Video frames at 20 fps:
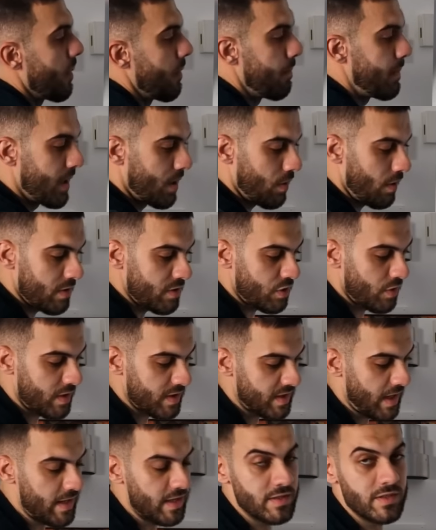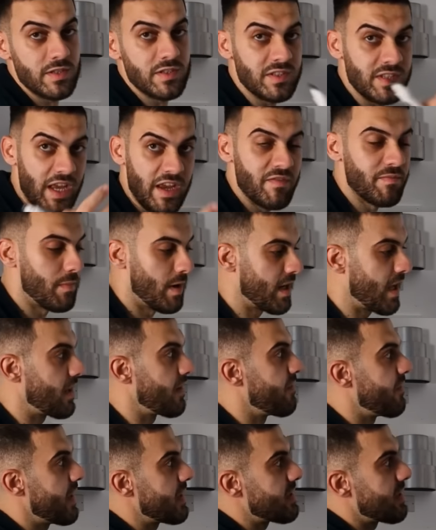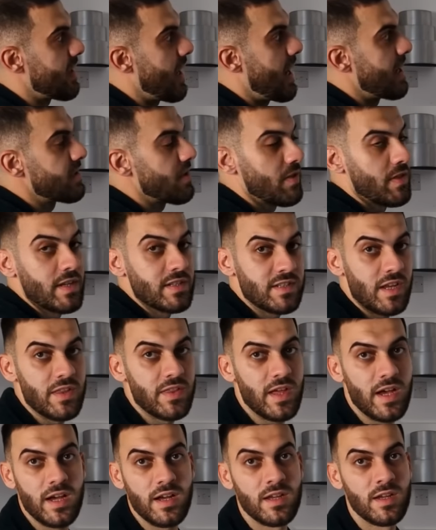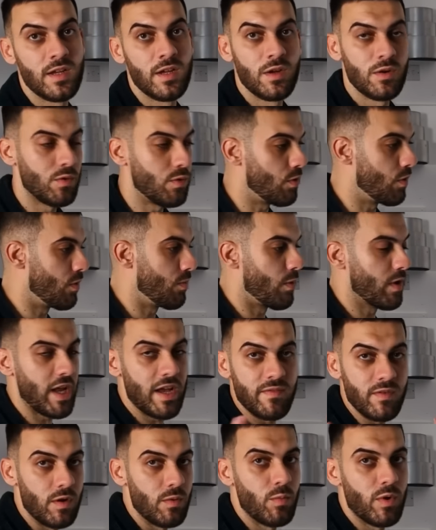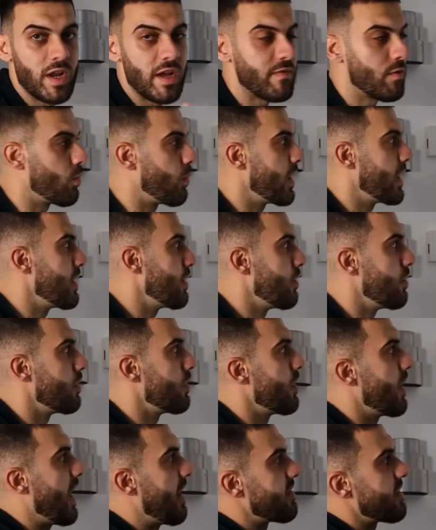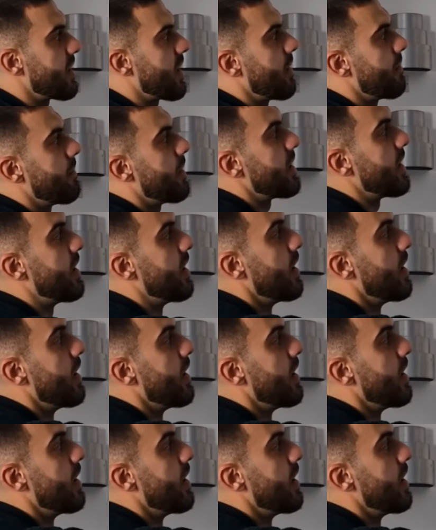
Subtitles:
because you decided to save money and invest in ads and things like that, or whatever way you have to get money,